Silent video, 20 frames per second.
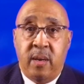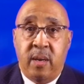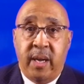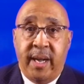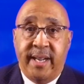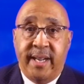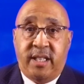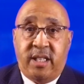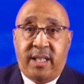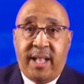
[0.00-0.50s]

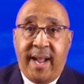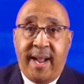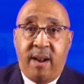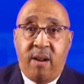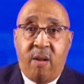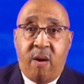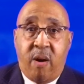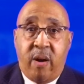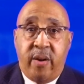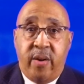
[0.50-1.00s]
A state
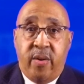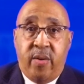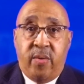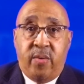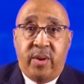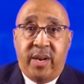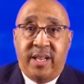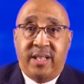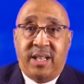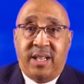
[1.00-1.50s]
law
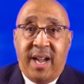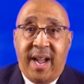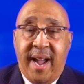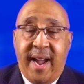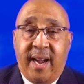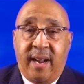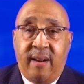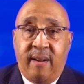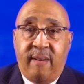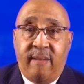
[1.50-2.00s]
known as
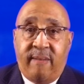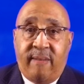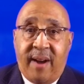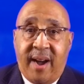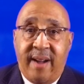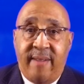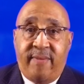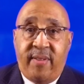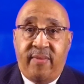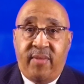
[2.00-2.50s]
Act
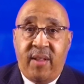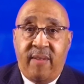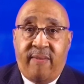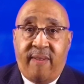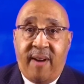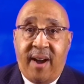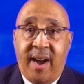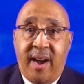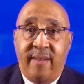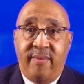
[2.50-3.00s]

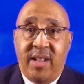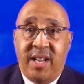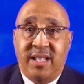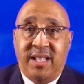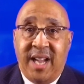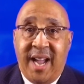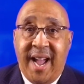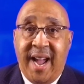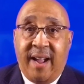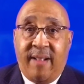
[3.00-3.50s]
555, that's
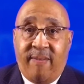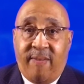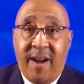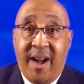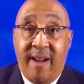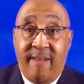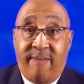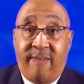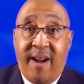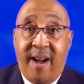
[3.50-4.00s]
Act
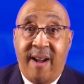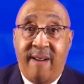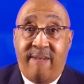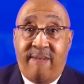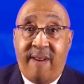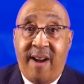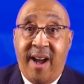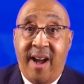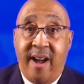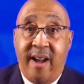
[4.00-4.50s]

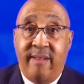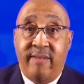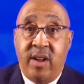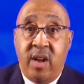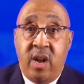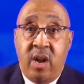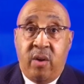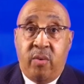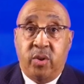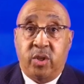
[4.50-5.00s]
555,
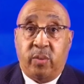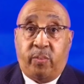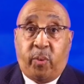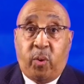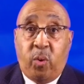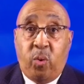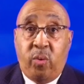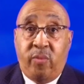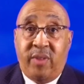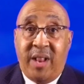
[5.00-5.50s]
was
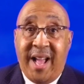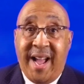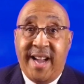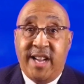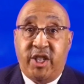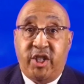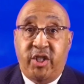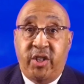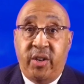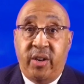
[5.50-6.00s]
approved
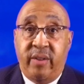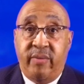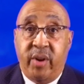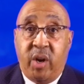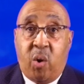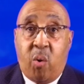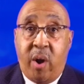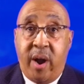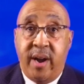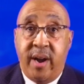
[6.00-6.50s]
last year and
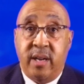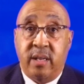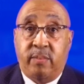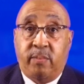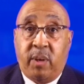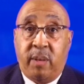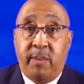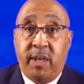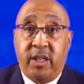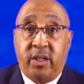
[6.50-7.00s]
requires
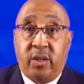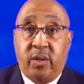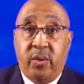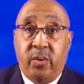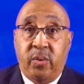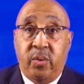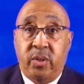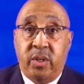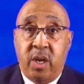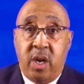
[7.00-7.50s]
public
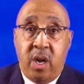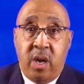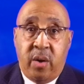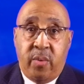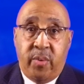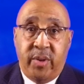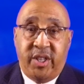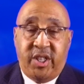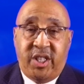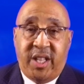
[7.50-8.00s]
schools
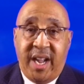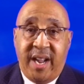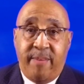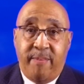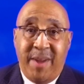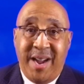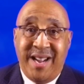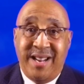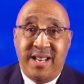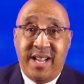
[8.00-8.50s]
with
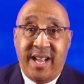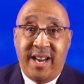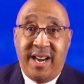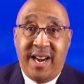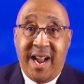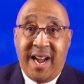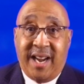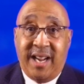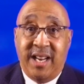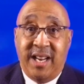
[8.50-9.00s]
state-mandated
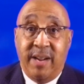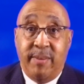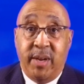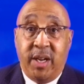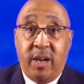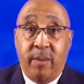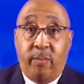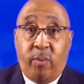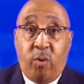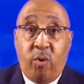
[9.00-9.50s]

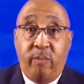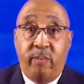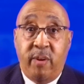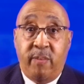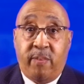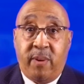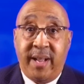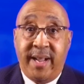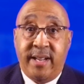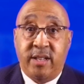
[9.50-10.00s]
academic
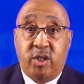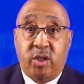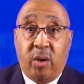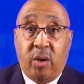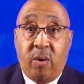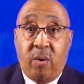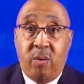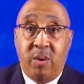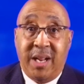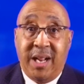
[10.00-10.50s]
improvement plans to
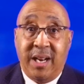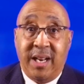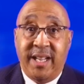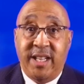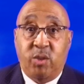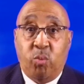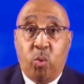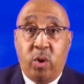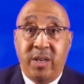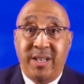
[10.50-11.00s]
hold at
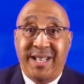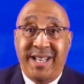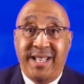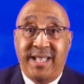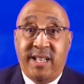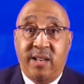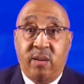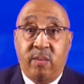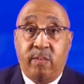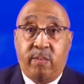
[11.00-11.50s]
least one
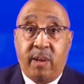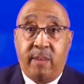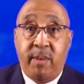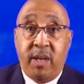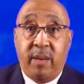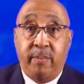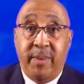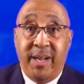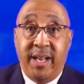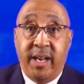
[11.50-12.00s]
detailed
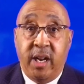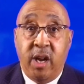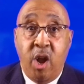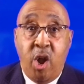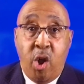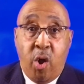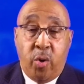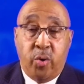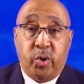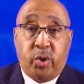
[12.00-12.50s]
public meeting
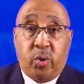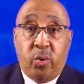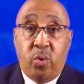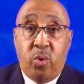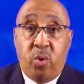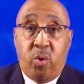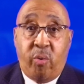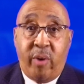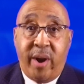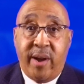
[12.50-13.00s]
on school
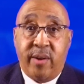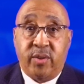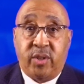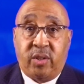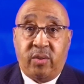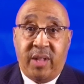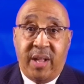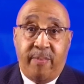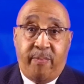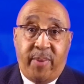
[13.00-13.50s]
grounds
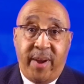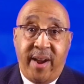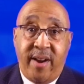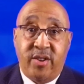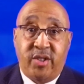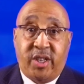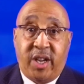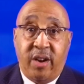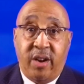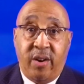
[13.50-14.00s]
so that
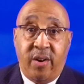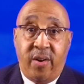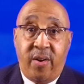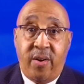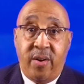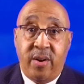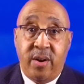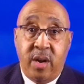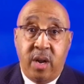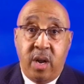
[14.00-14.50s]
parents can
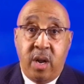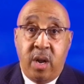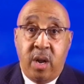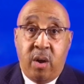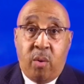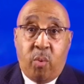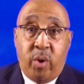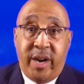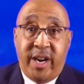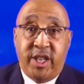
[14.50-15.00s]
learn
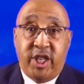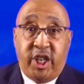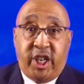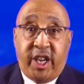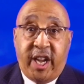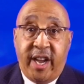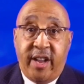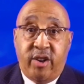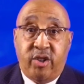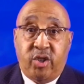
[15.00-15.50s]
what
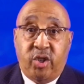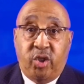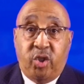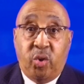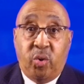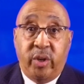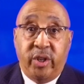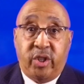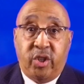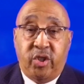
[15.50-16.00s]
educators are
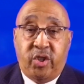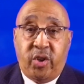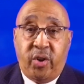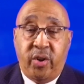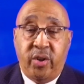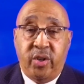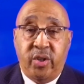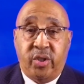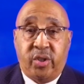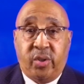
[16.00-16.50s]
doing to
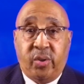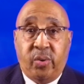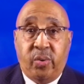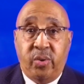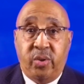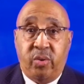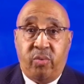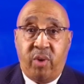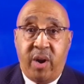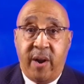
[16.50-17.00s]
turn the
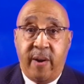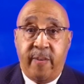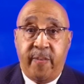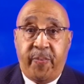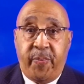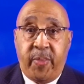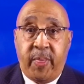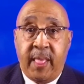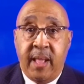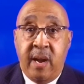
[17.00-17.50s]
schools around.
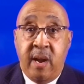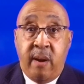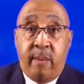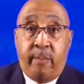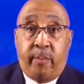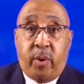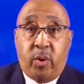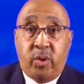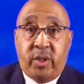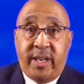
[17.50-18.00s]

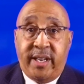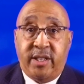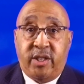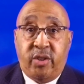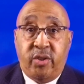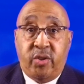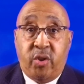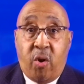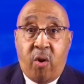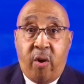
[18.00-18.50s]

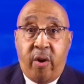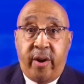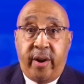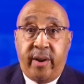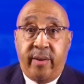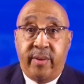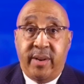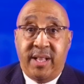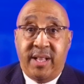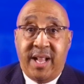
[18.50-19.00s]
Protesters are
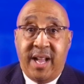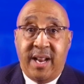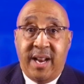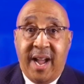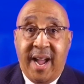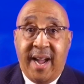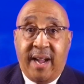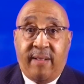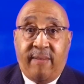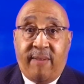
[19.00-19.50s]
arguing that
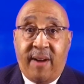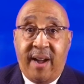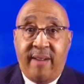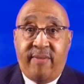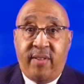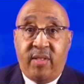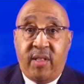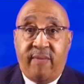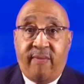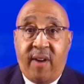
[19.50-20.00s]
Act
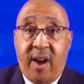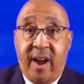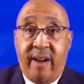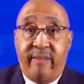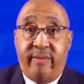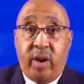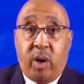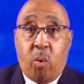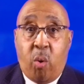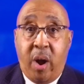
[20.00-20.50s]
555
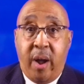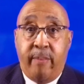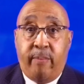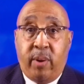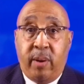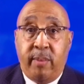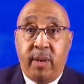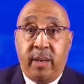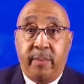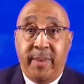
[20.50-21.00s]
required
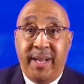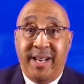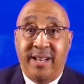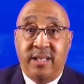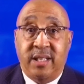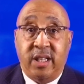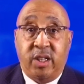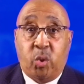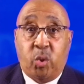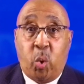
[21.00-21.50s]
public
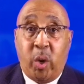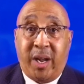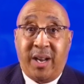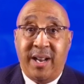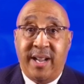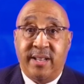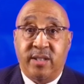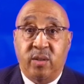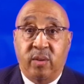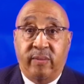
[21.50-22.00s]
meetings as
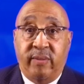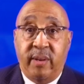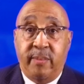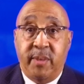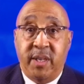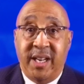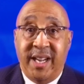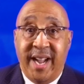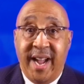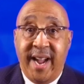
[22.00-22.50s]
quickly as
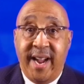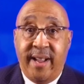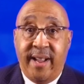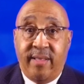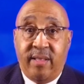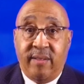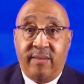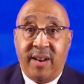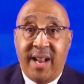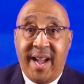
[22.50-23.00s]
November the
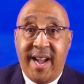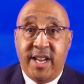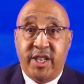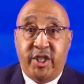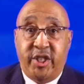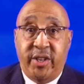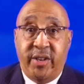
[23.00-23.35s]
8th of last